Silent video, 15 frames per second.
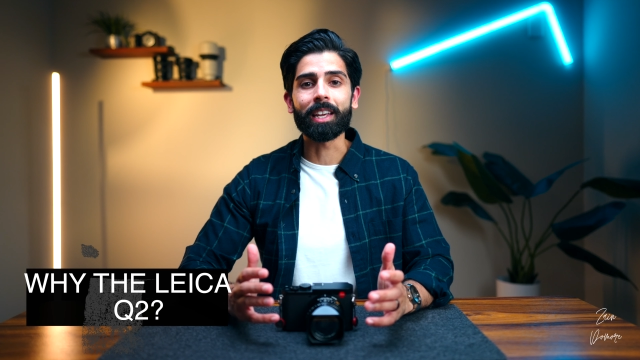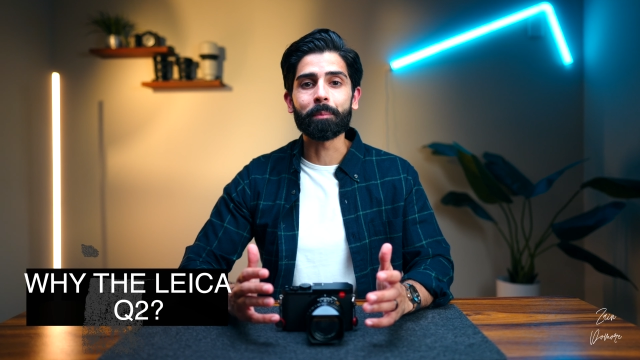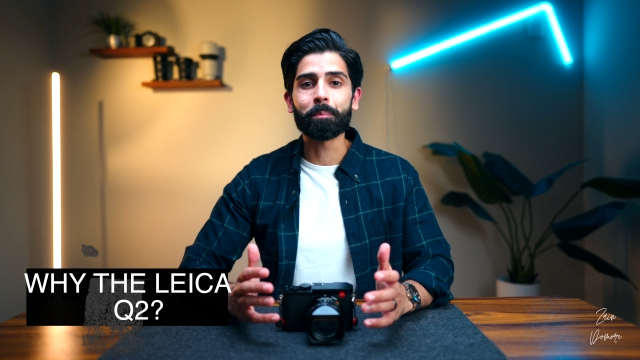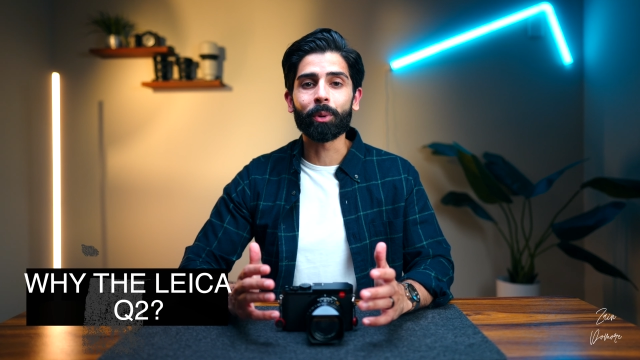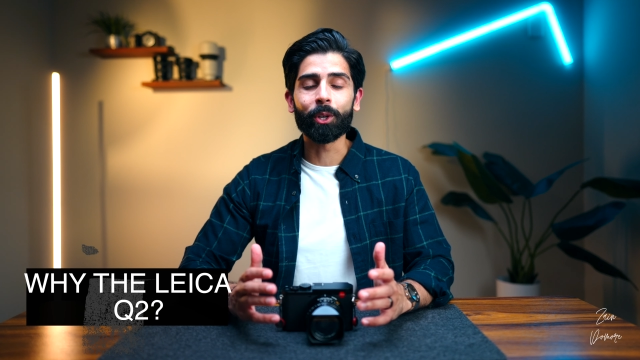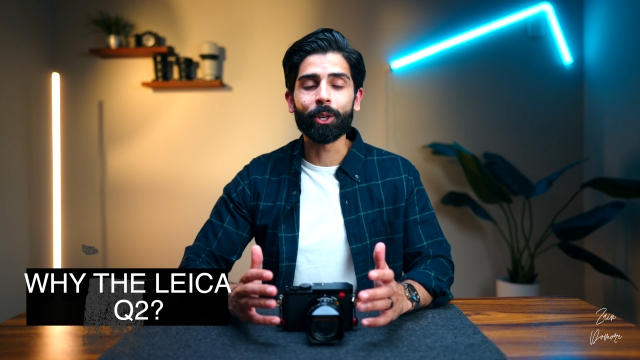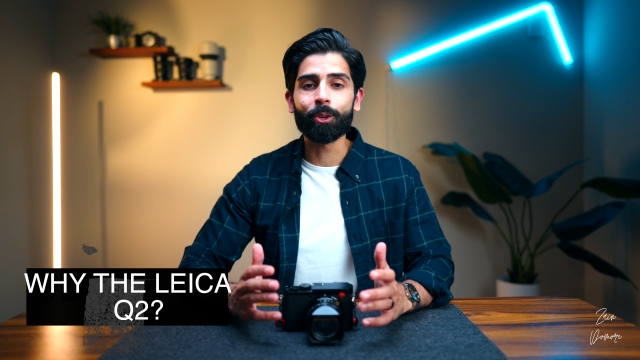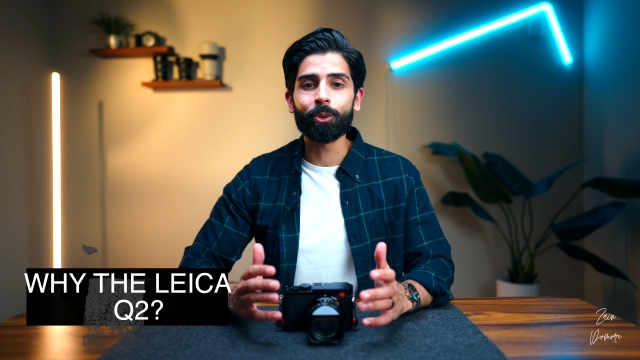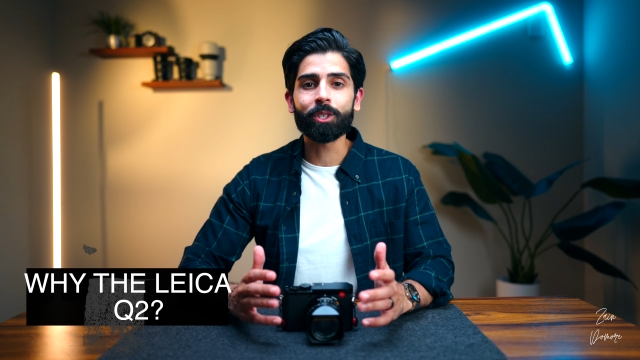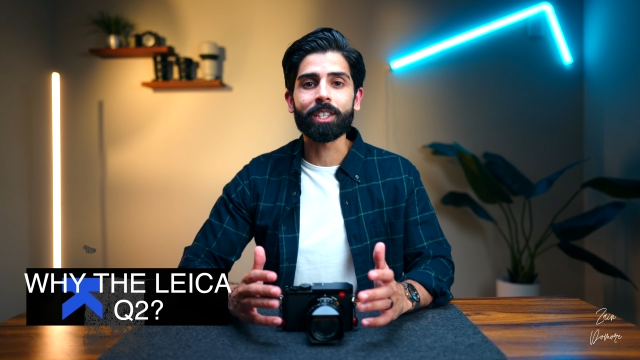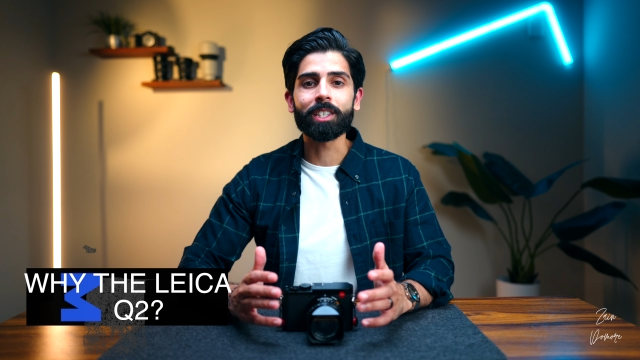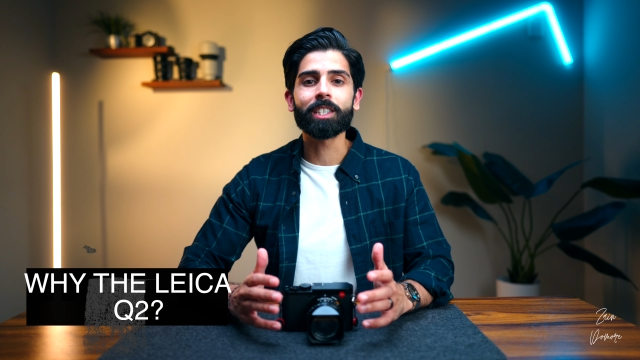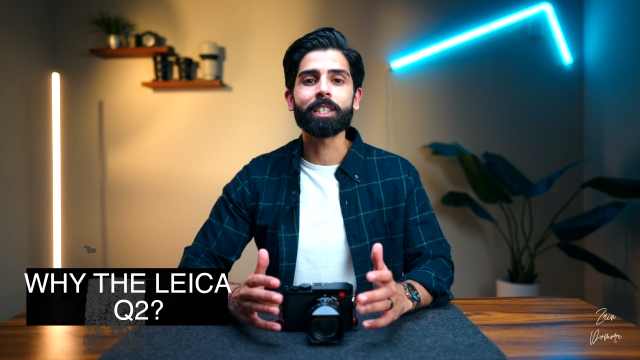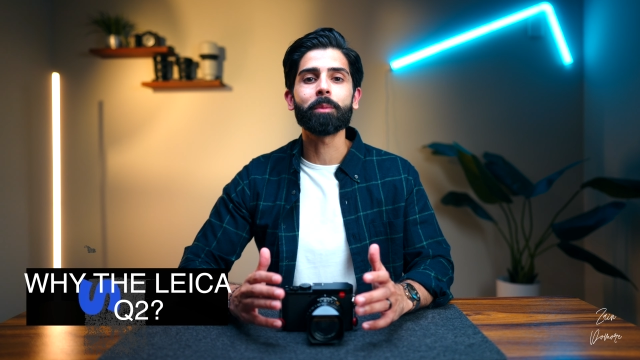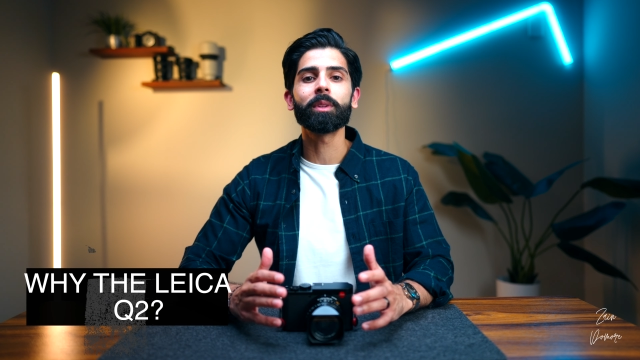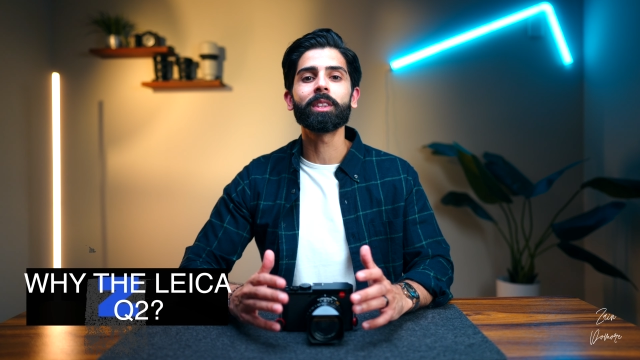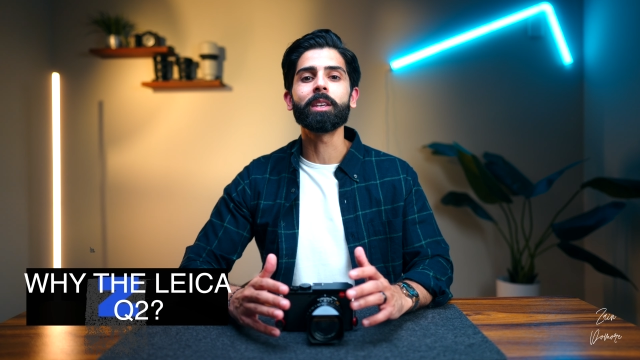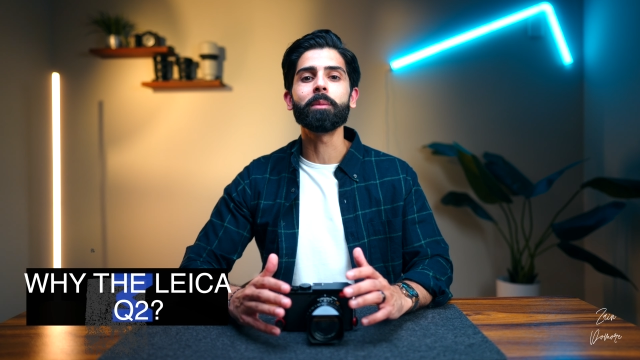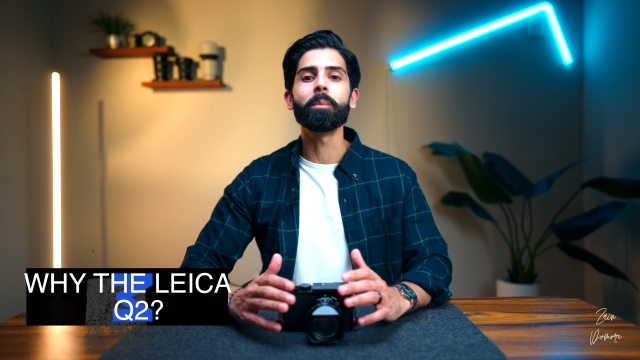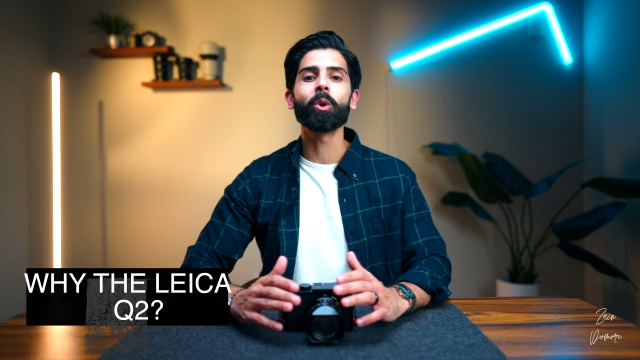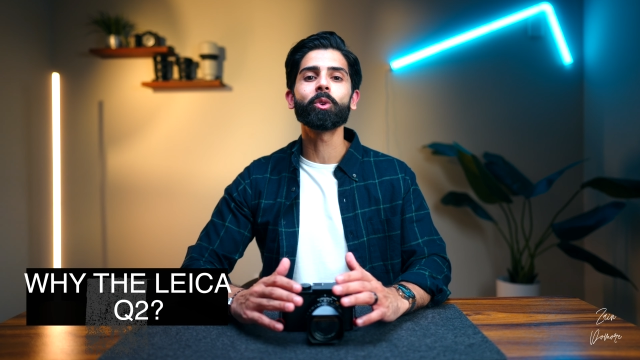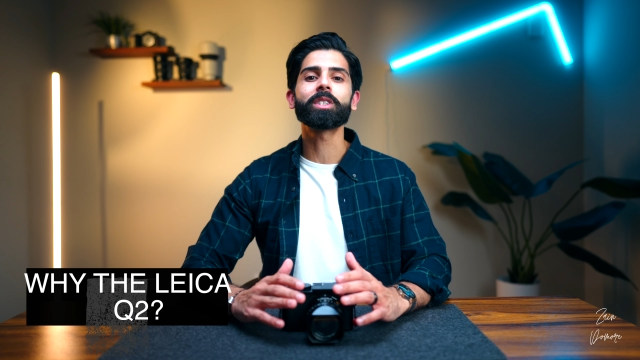it produces some of the
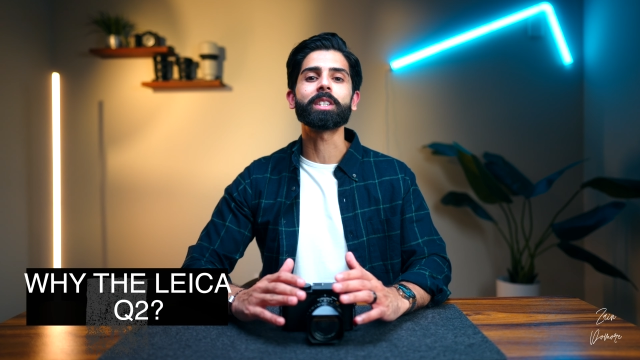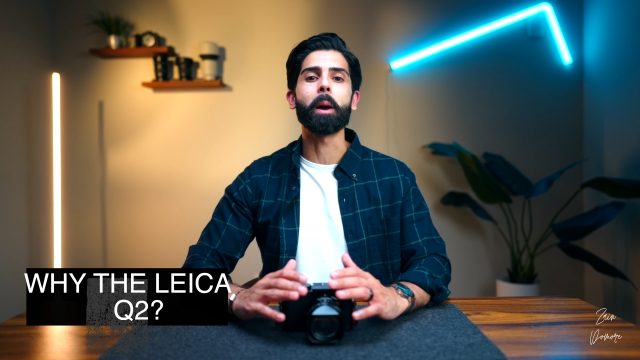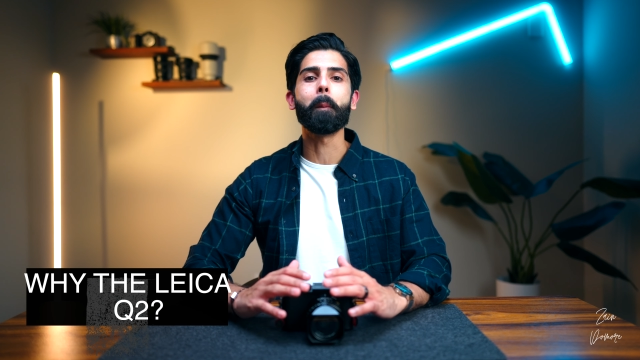most